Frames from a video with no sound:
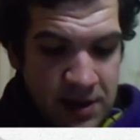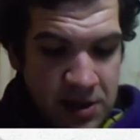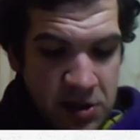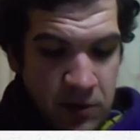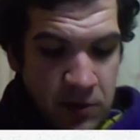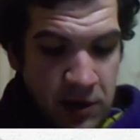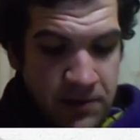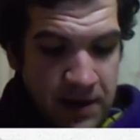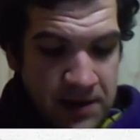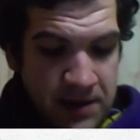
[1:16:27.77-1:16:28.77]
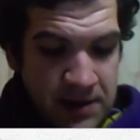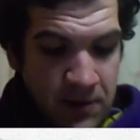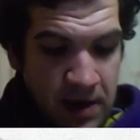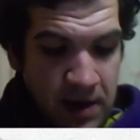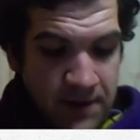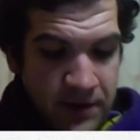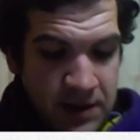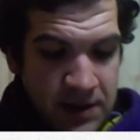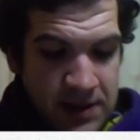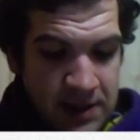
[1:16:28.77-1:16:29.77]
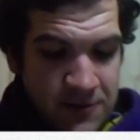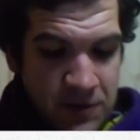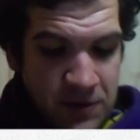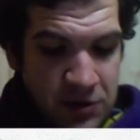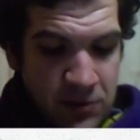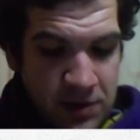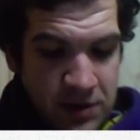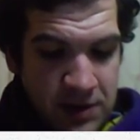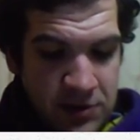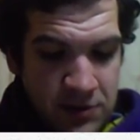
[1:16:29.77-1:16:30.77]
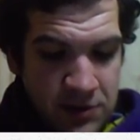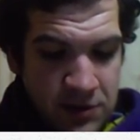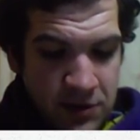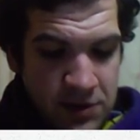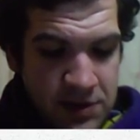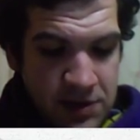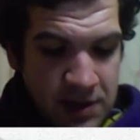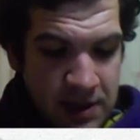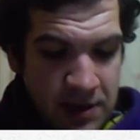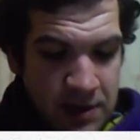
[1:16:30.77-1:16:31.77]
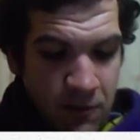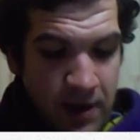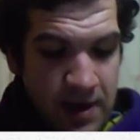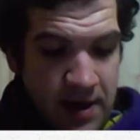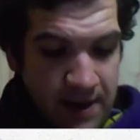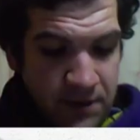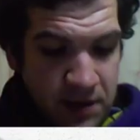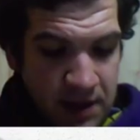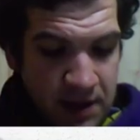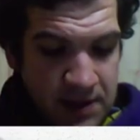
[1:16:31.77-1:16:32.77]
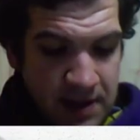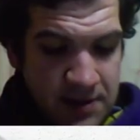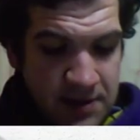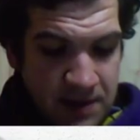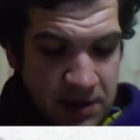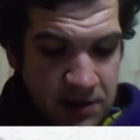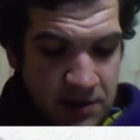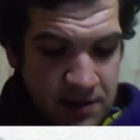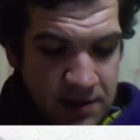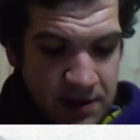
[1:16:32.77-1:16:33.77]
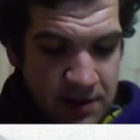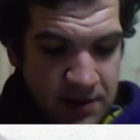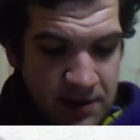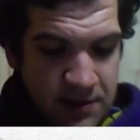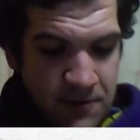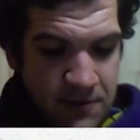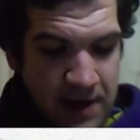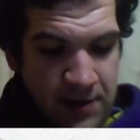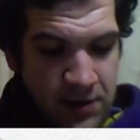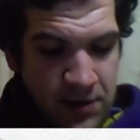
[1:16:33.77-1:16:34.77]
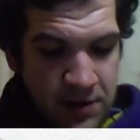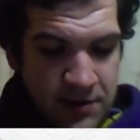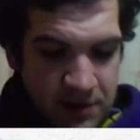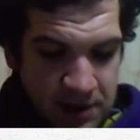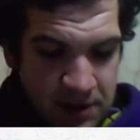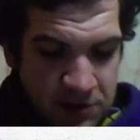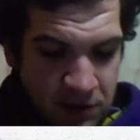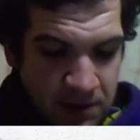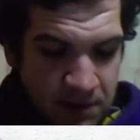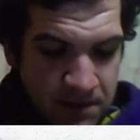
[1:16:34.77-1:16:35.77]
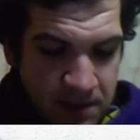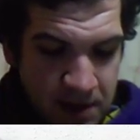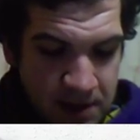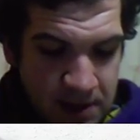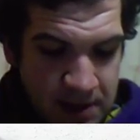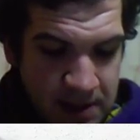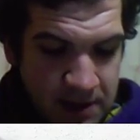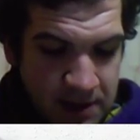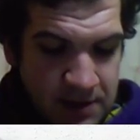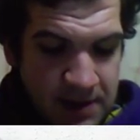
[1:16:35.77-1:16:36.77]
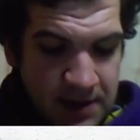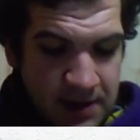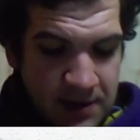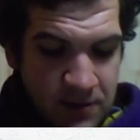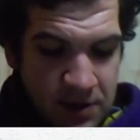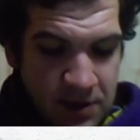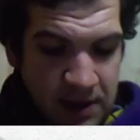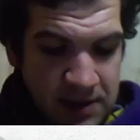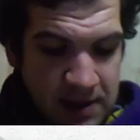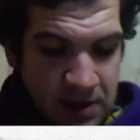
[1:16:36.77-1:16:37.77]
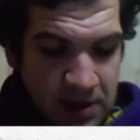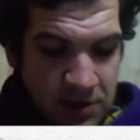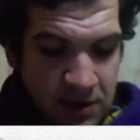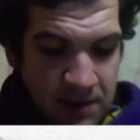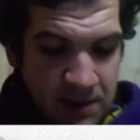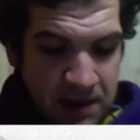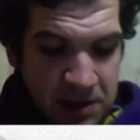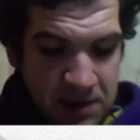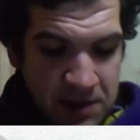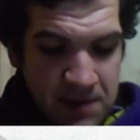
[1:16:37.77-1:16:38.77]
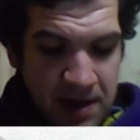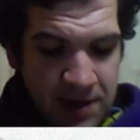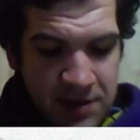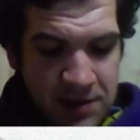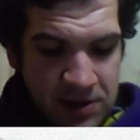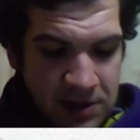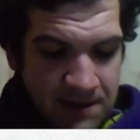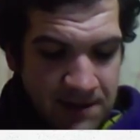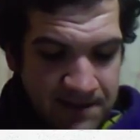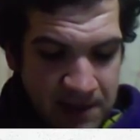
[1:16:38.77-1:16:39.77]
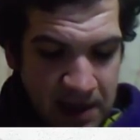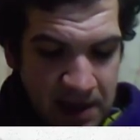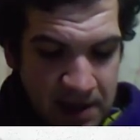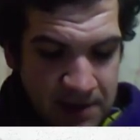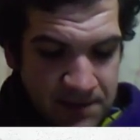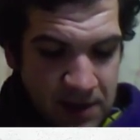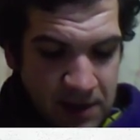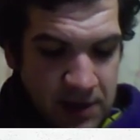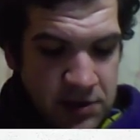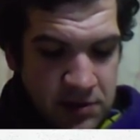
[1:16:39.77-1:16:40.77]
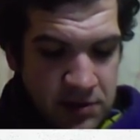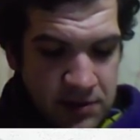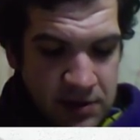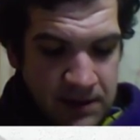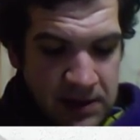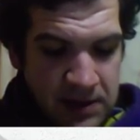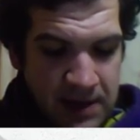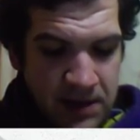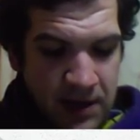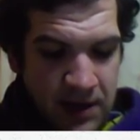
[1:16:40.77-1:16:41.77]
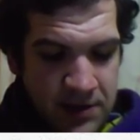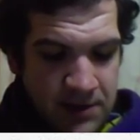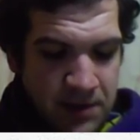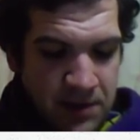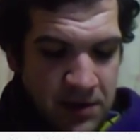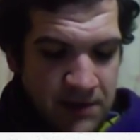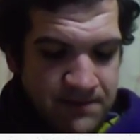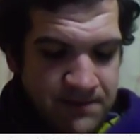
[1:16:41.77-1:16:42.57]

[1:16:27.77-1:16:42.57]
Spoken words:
Do we all promise that whatever he says, we don't touch those cords? Whatever he says, mind you? Rather, said Scrub. There's nothing in the world he can say or do that'll make me change my mind, said Jill. Hush, something's happening, said Puddleglum.